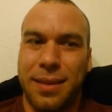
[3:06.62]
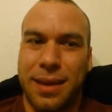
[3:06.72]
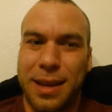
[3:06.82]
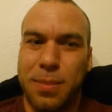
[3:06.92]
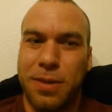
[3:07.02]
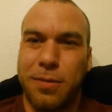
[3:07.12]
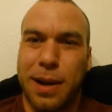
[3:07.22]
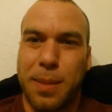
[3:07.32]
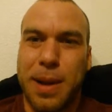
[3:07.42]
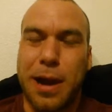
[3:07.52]
It can be
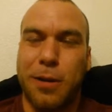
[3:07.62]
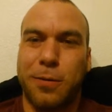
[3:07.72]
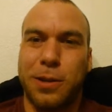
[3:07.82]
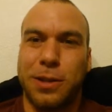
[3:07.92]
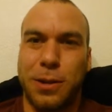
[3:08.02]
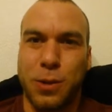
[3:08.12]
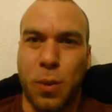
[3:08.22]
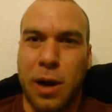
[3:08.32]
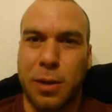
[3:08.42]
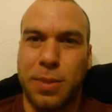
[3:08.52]
very powerful to use a
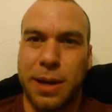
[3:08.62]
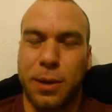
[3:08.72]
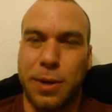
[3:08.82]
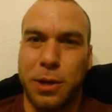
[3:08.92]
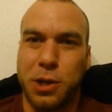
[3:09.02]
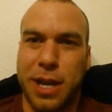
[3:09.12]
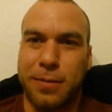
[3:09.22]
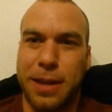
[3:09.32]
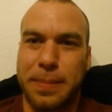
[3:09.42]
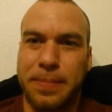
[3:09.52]
water pick when you're
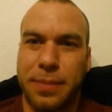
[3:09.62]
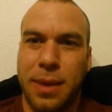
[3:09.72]
shaving.